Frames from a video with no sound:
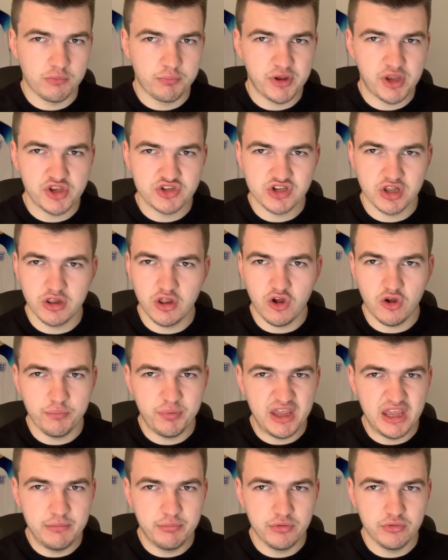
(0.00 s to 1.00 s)
because a lot of
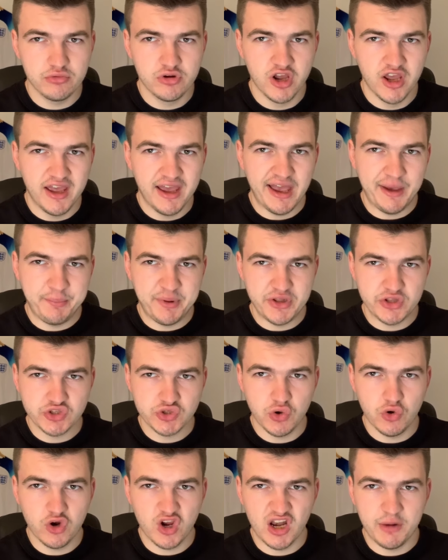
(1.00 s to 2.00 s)
people have been
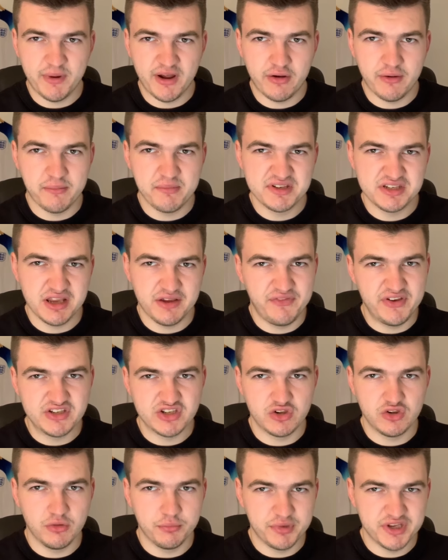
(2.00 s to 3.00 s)
talking about him as if he's a
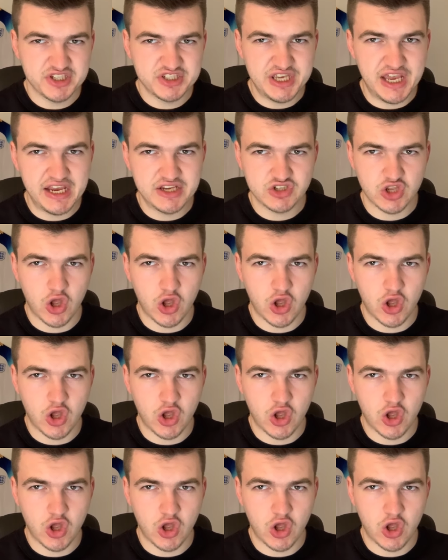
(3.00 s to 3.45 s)
number six,